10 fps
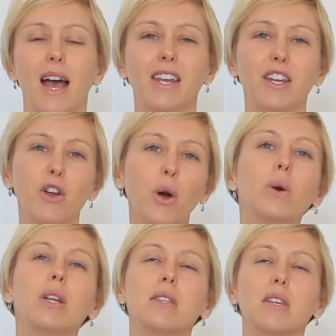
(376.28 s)
And I
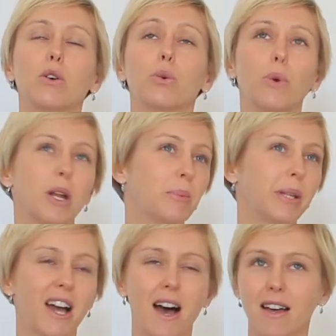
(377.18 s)
know it's
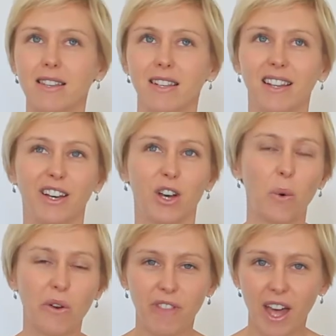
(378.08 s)
incredibly hard to let
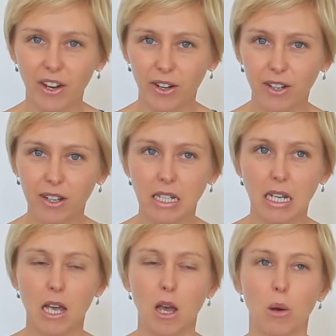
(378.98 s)
go of that hurt,
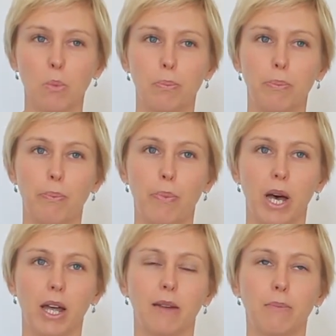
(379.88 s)

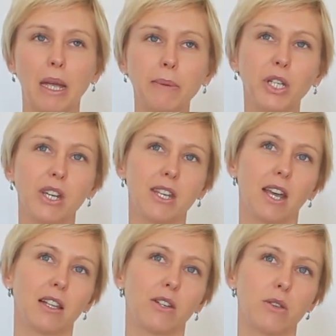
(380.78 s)
but maybe you can
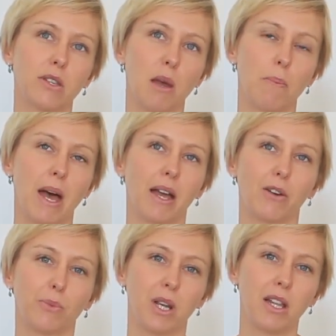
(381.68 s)
take a little step back
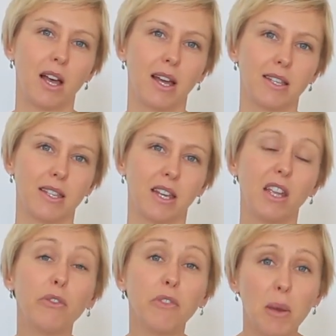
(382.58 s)
and realize that
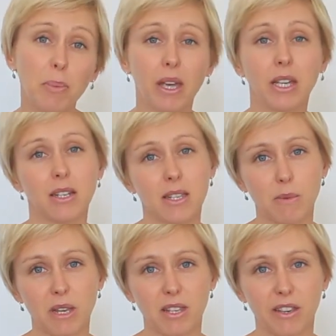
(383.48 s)
if they're being
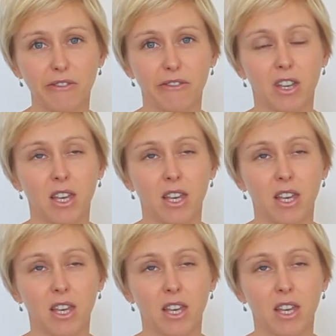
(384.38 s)
dismissive,